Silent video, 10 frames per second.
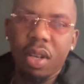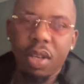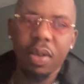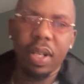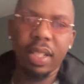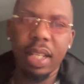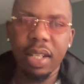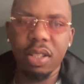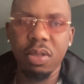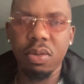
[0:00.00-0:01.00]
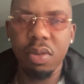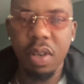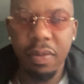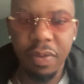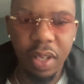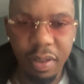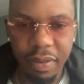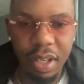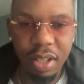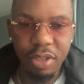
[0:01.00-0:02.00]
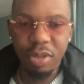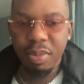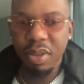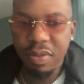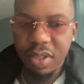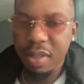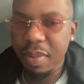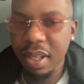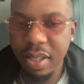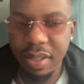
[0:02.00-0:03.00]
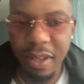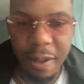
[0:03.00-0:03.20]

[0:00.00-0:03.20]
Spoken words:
You understand? So vele, it's your boy Vusi Banks.